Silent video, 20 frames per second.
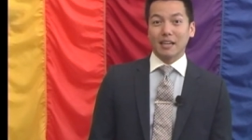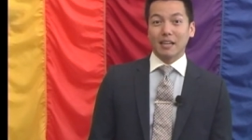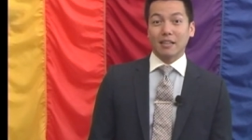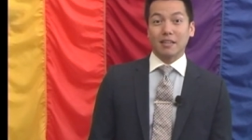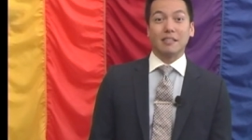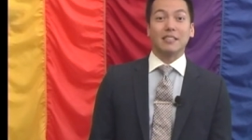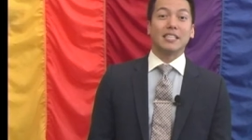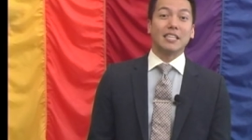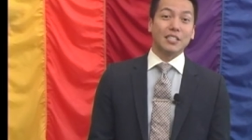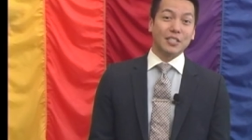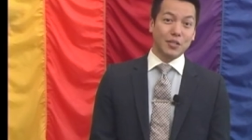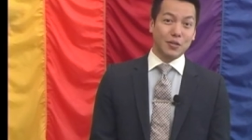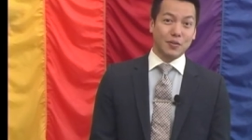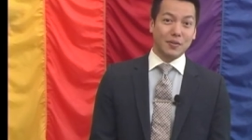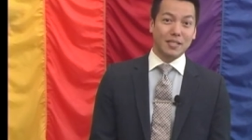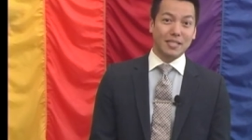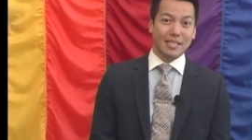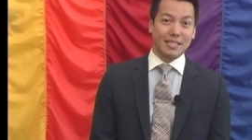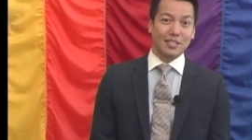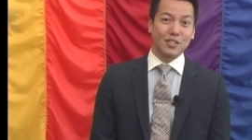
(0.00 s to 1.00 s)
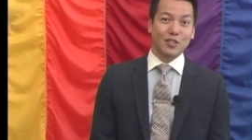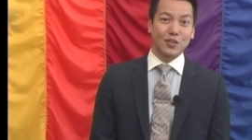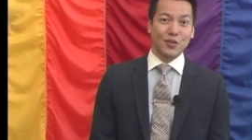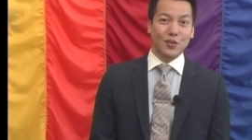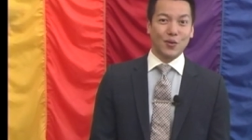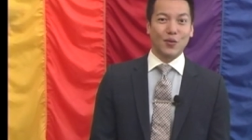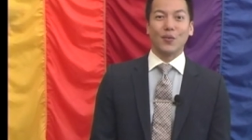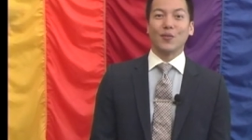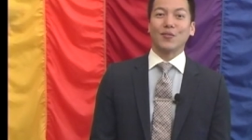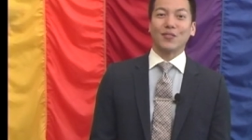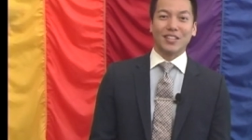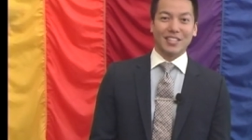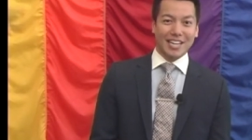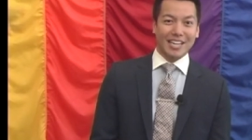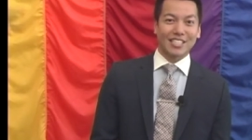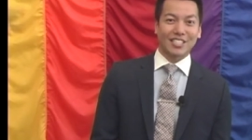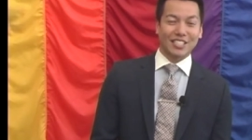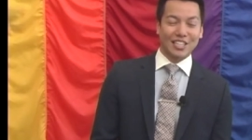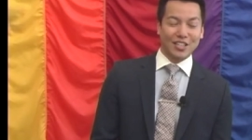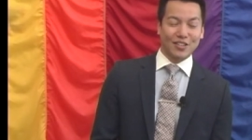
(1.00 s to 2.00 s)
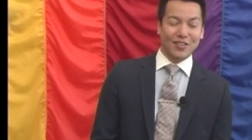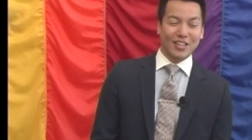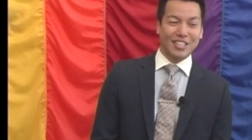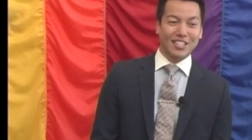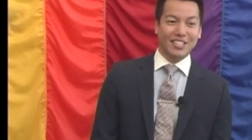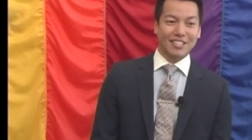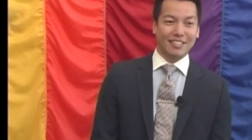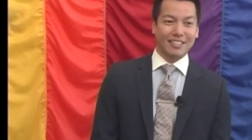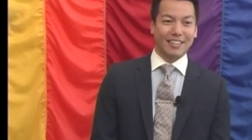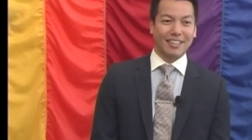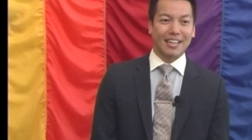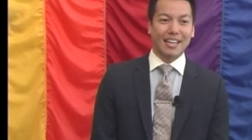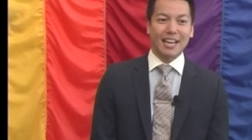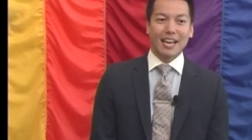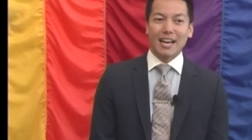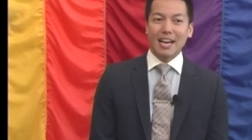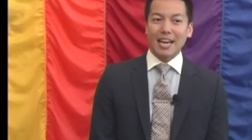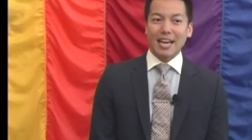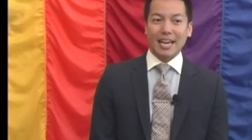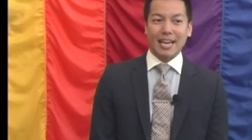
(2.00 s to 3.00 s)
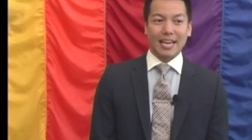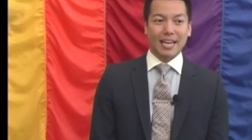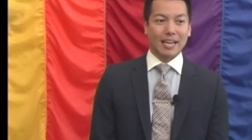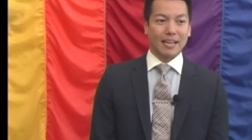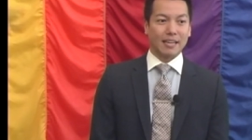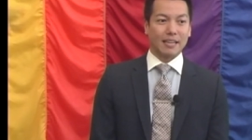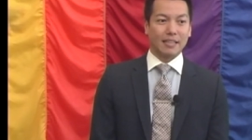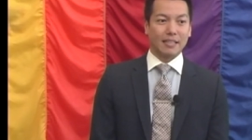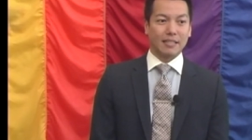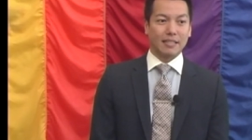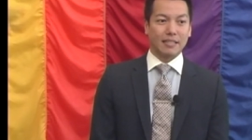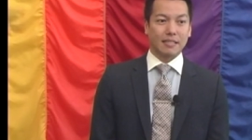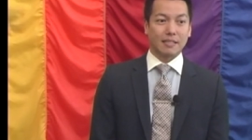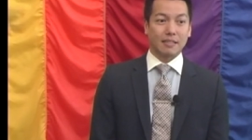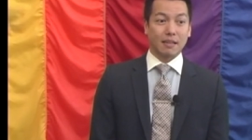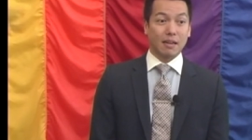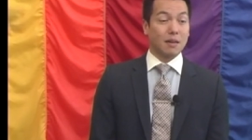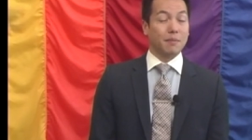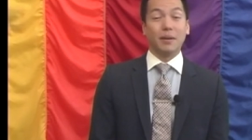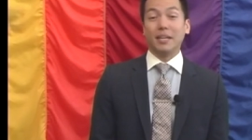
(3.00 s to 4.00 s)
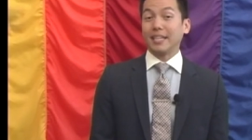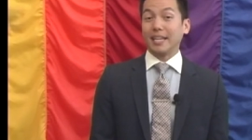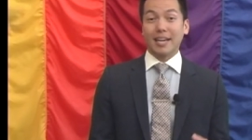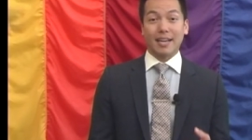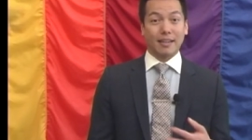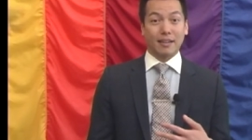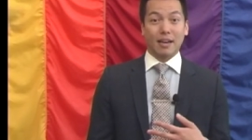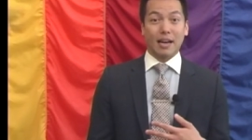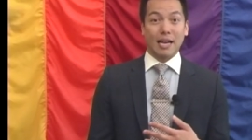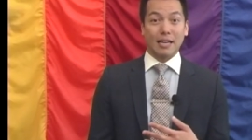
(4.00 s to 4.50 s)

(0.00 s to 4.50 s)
continues into the next generation. And again,